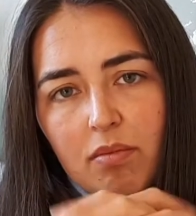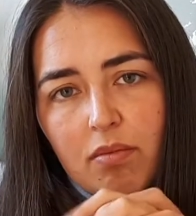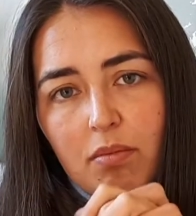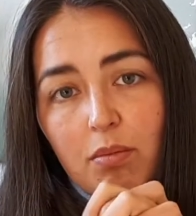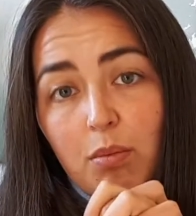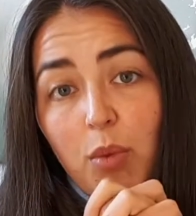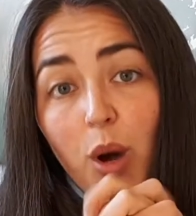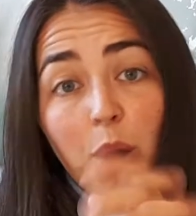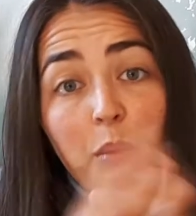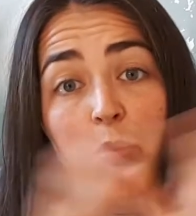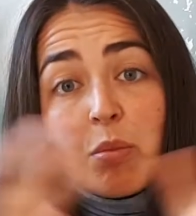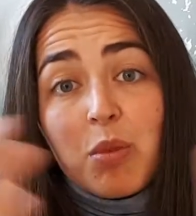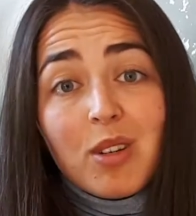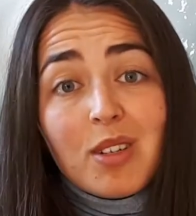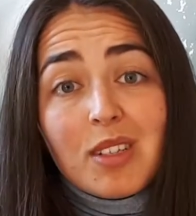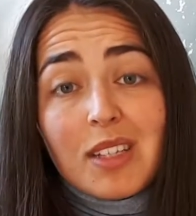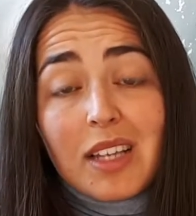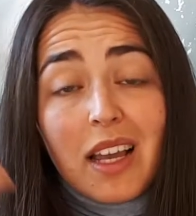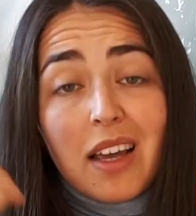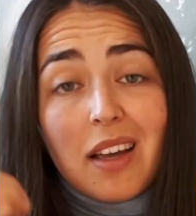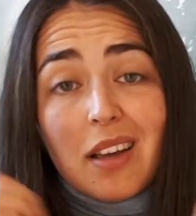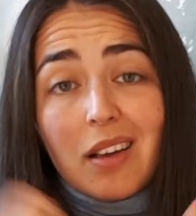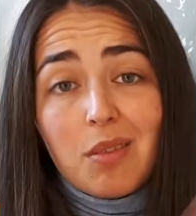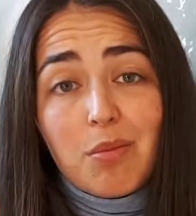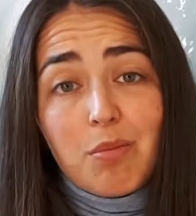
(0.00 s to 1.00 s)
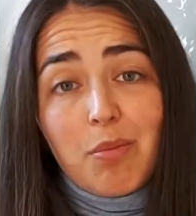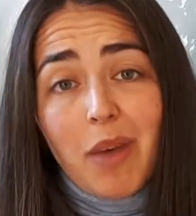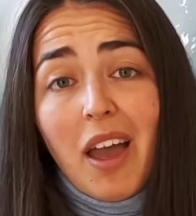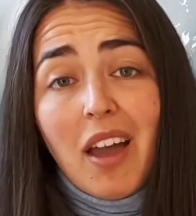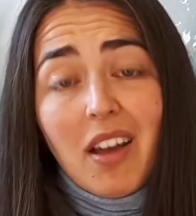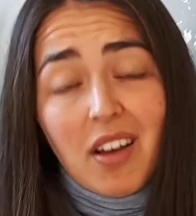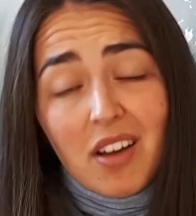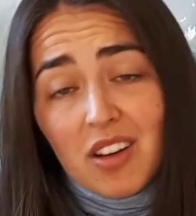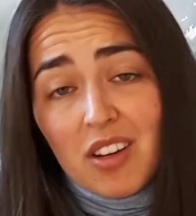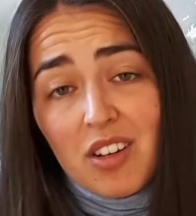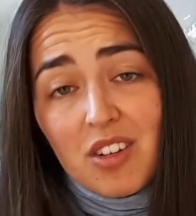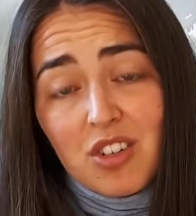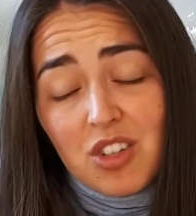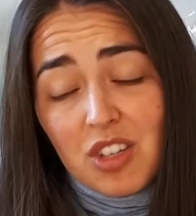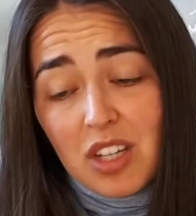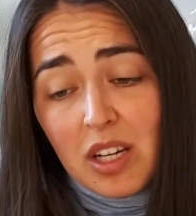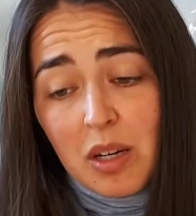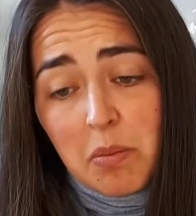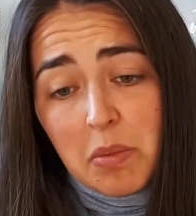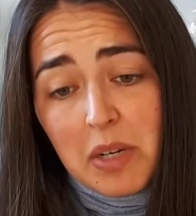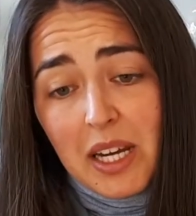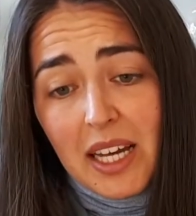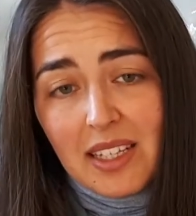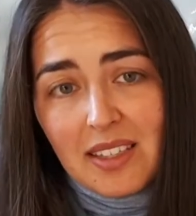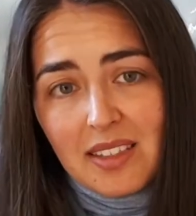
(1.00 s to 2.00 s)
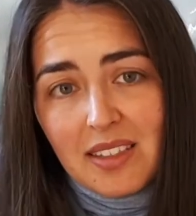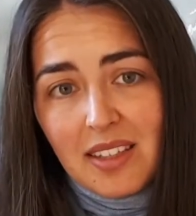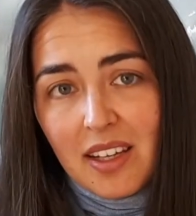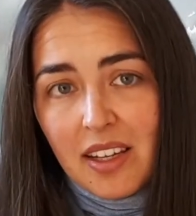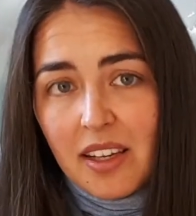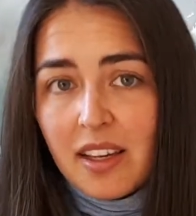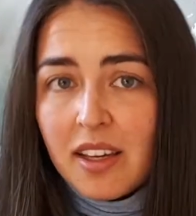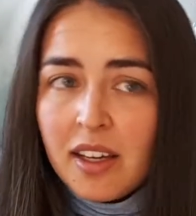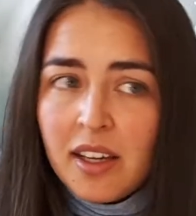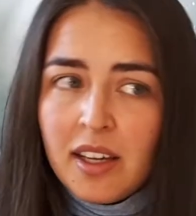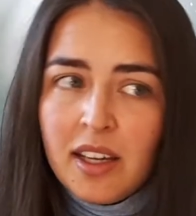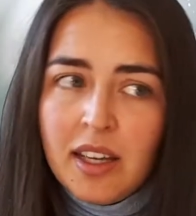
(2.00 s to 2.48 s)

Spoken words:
bonbons like packaged in plastic,